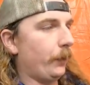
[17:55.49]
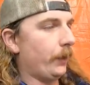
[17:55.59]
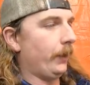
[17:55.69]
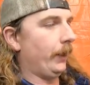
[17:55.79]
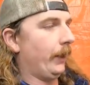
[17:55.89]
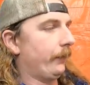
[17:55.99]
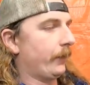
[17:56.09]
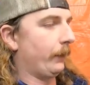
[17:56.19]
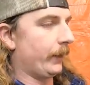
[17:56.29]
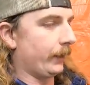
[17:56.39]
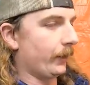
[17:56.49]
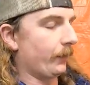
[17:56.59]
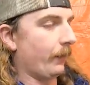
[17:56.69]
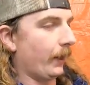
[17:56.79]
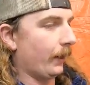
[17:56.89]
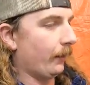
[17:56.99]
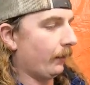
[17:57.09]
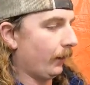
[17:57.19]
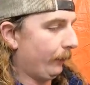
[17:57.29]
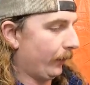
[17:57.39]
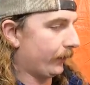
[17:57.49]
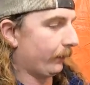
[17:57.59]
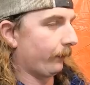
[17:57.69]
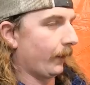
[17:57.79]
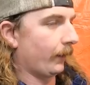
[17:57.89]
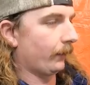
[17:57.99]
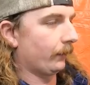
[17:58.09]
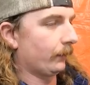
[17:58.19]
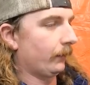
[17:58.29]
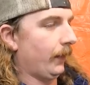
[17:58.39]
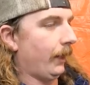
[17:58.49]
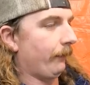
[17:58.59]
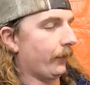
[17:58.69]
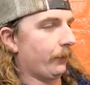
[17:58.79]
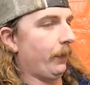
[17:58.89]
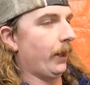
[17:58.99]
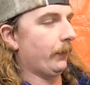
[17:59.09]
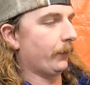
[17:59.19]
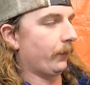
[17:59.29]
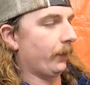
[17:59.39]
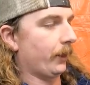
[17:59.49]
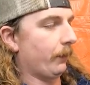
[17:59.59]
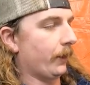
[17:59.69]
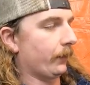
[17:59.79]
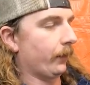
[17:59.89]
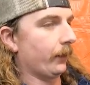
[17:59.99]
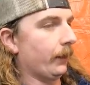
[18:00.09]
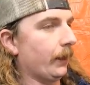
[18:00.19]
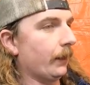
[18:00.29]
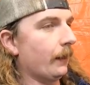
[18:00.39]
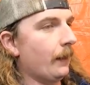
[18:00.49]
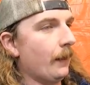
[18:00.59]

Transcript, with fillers: Which I think I have some ideas in my head. I bought some... Uh, half inch pipe. So I mean, that's basically all you need.